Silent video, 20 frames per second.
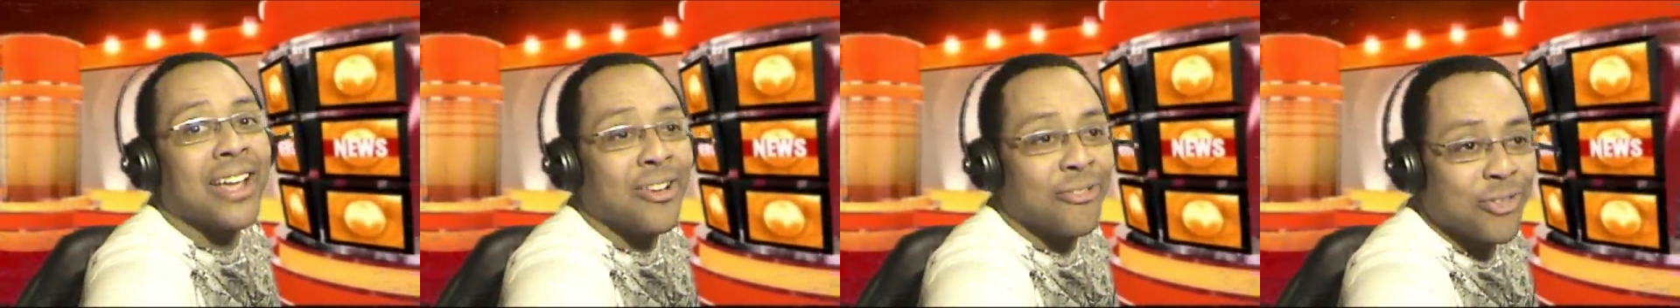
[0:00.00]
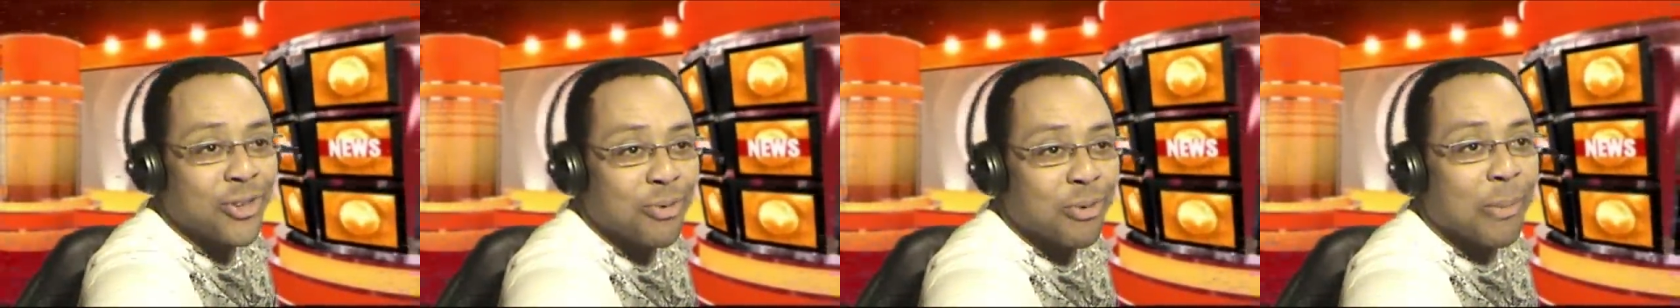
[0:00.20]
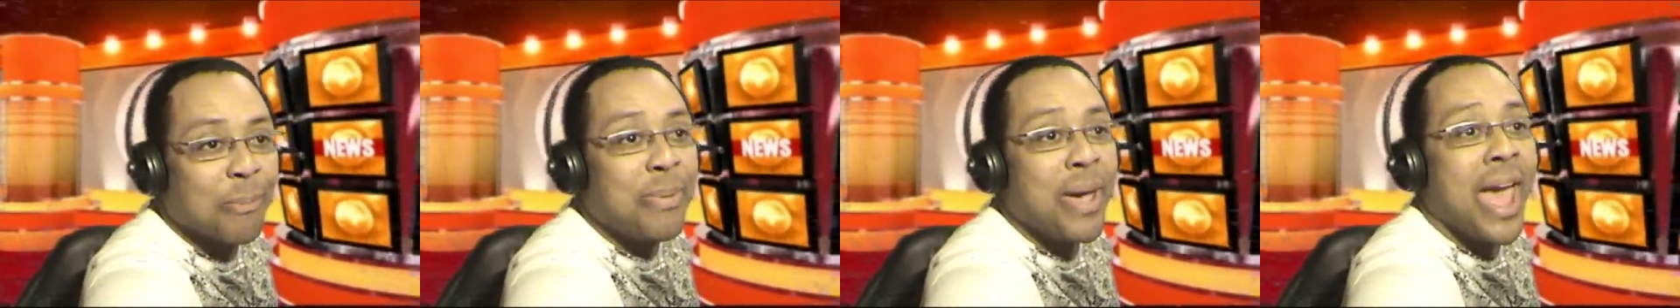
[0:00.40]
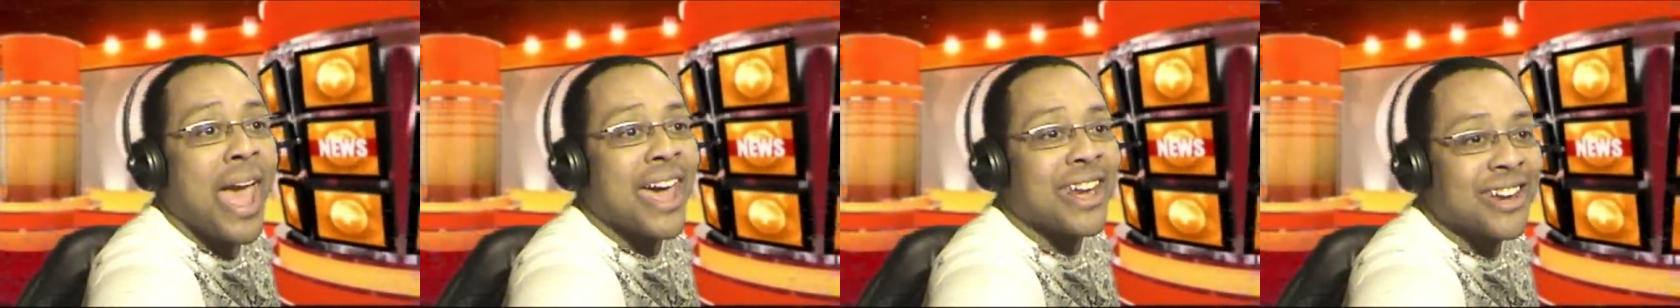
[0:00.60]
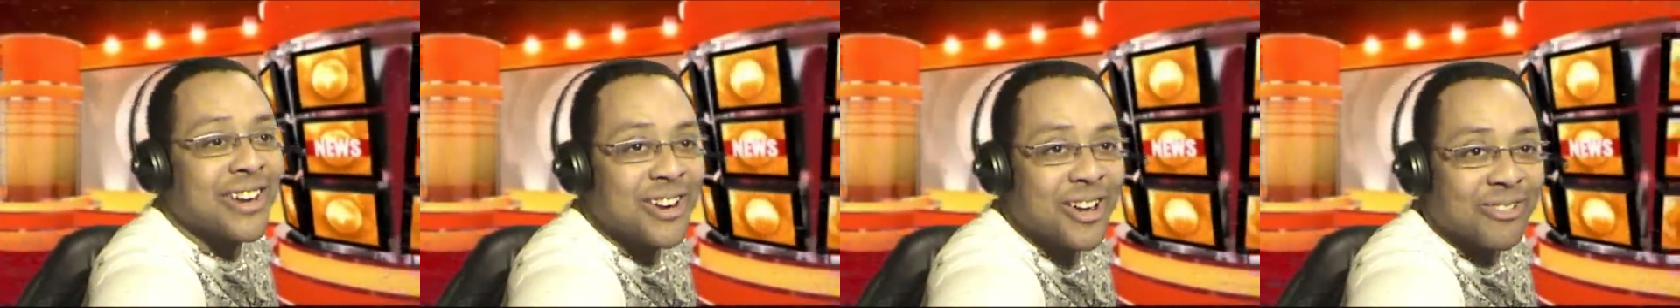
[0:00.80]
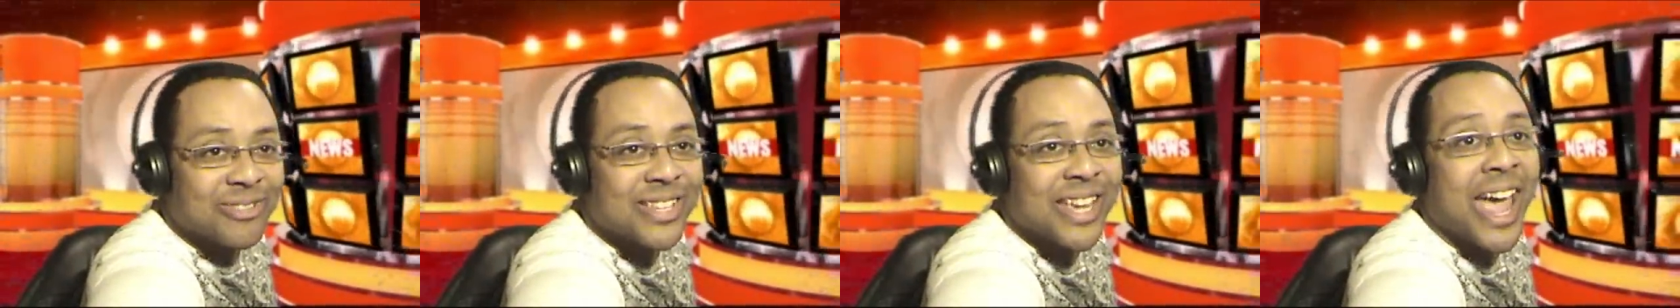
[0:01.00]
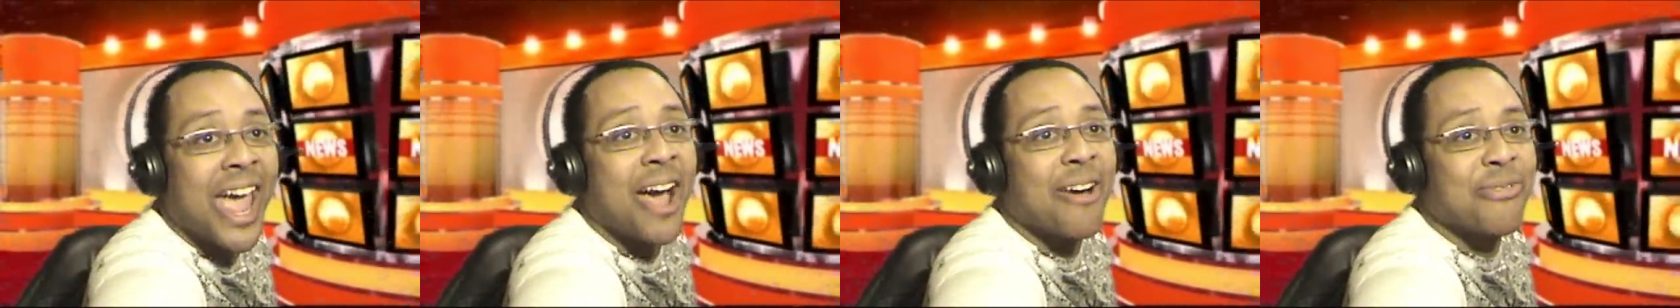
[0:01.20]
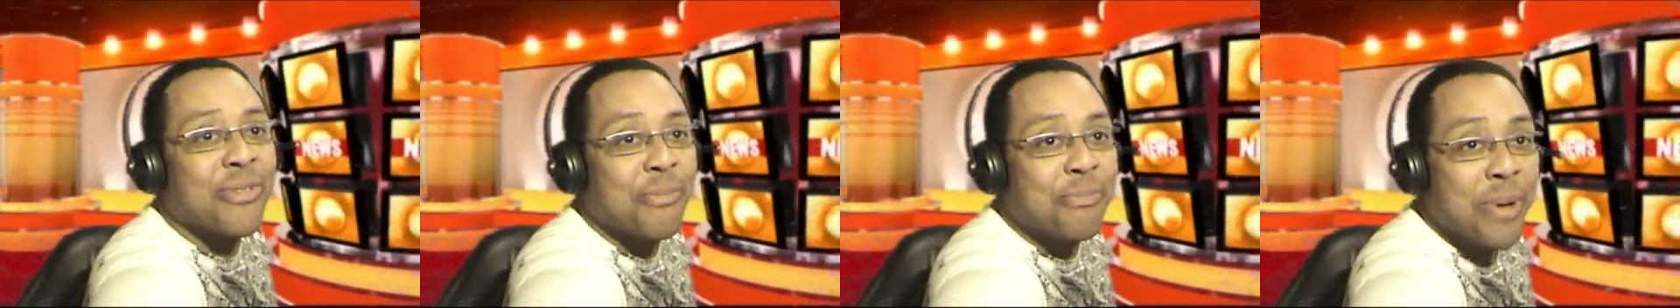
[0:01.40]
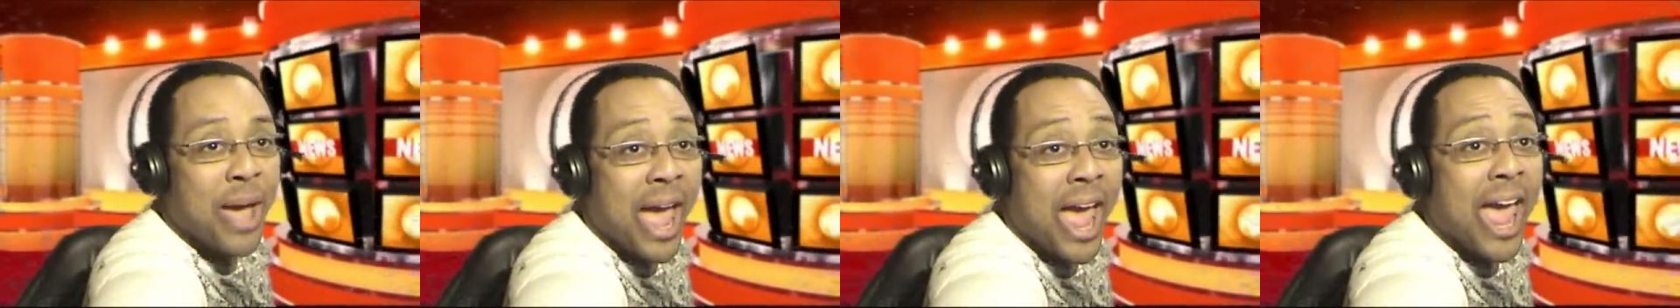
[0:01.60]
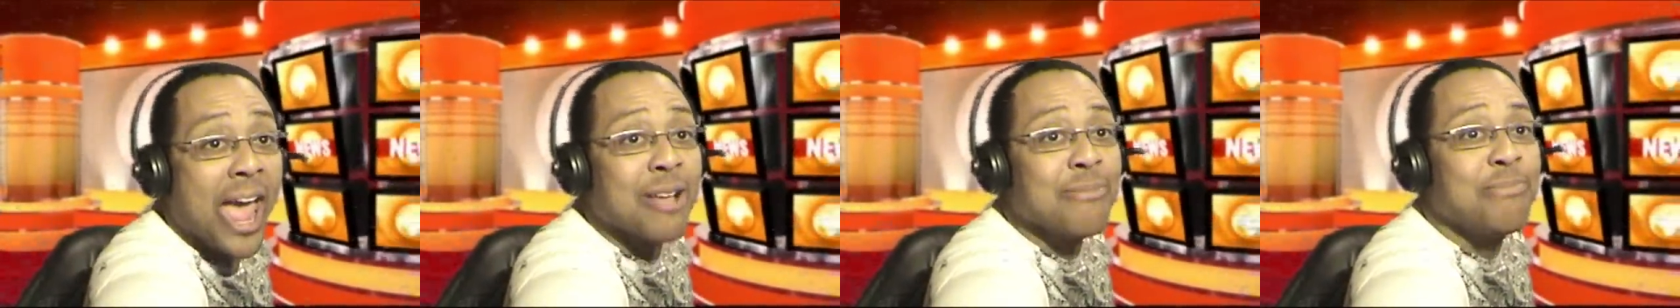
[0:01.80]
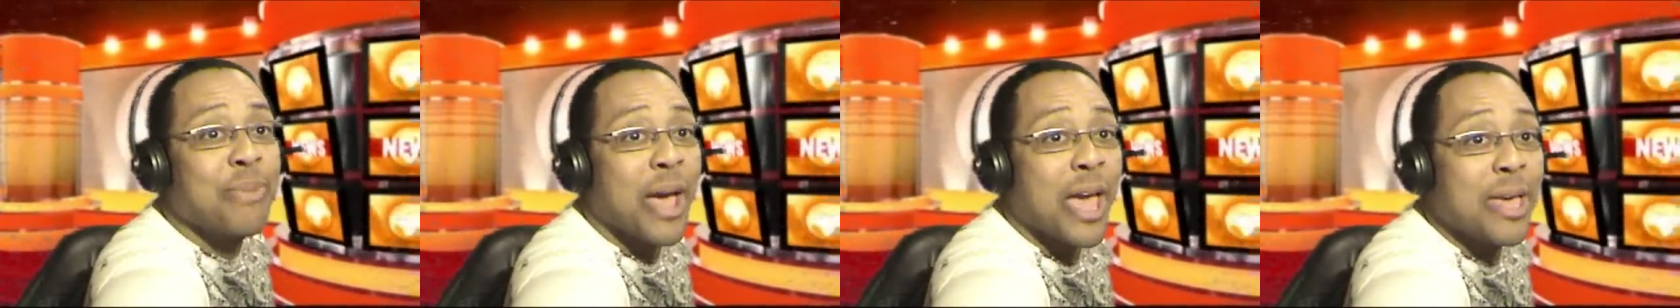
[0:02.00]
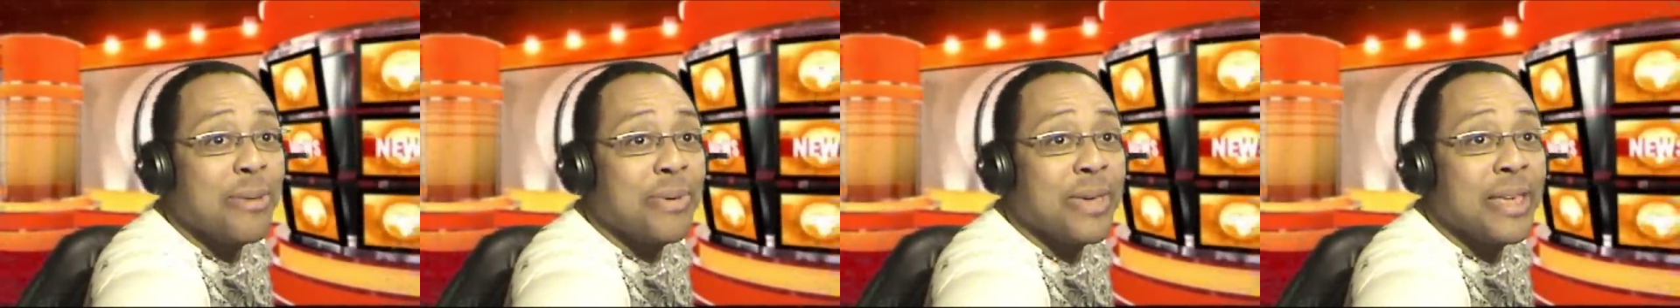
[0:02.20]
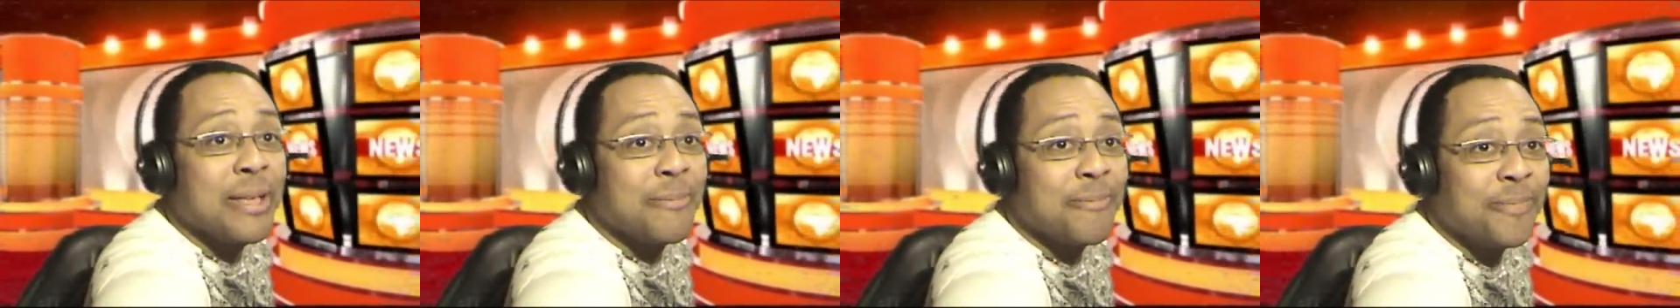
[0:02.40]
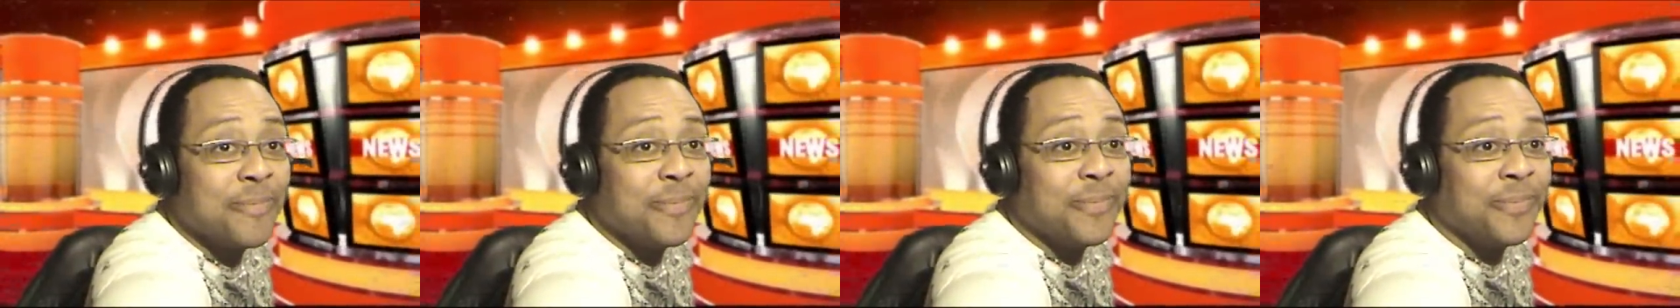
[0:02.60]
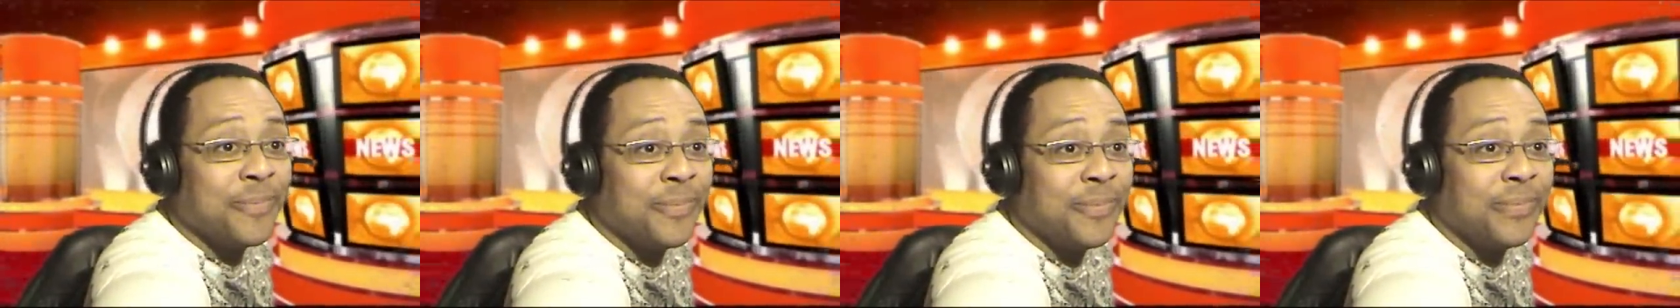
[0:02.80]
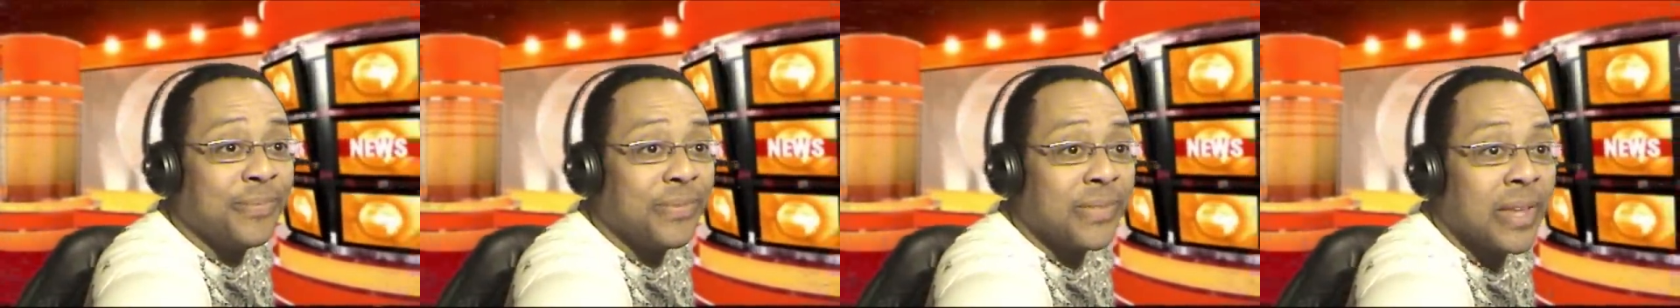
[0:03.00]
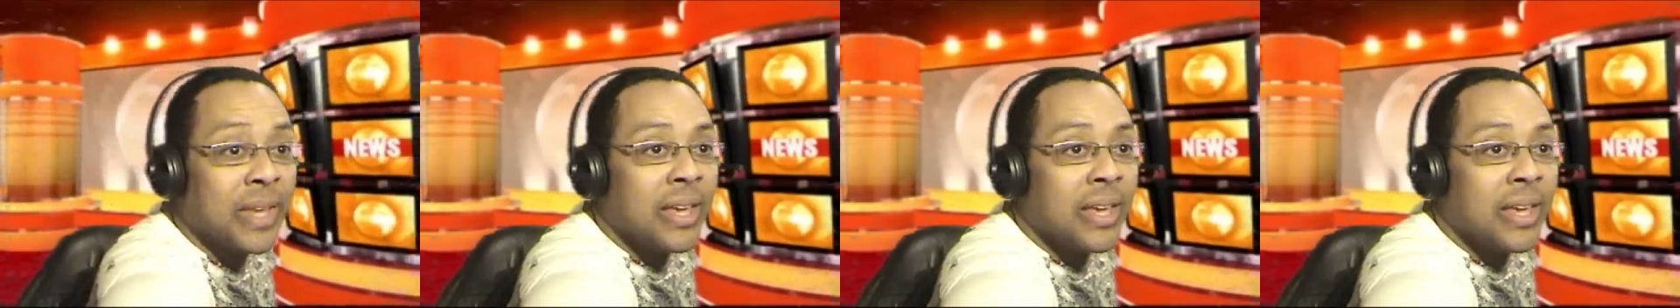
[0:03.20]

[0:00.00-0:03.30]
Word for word: If you were bad enough to have the bag, baby. Mm-hmm.